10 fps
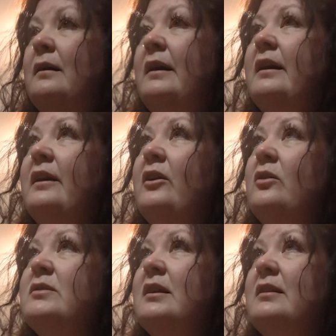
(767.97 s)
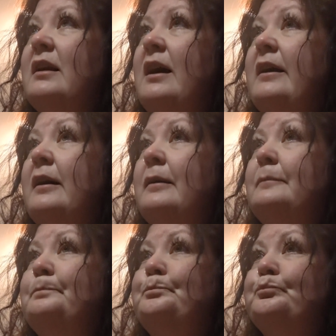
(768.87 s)
I, you know, it's not that I,
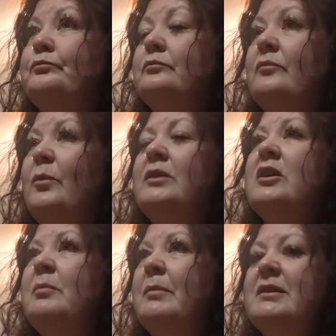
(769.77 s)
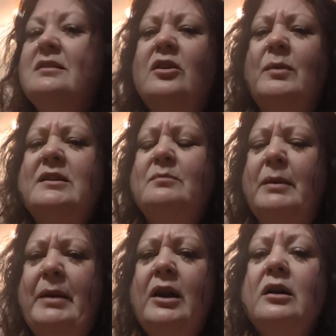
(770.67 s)
um, when I talk about my, you know, my, my
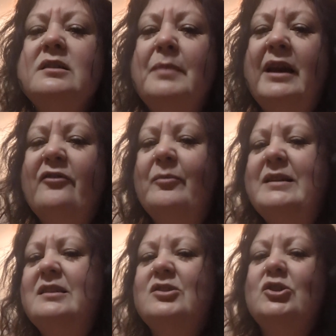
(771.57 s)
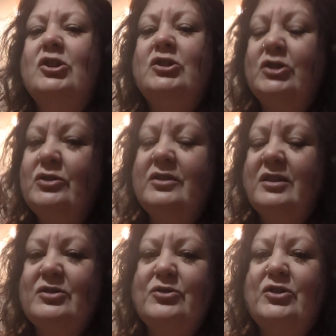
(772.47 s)
parents paying for my sister to,
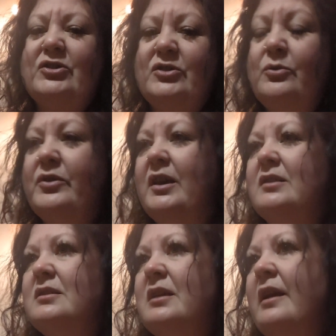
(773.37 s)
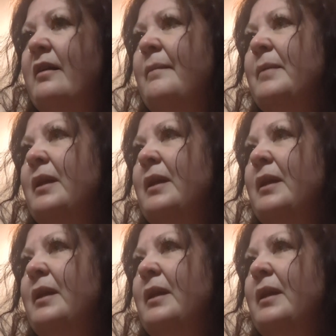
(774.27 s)
sisters to do things, it's like,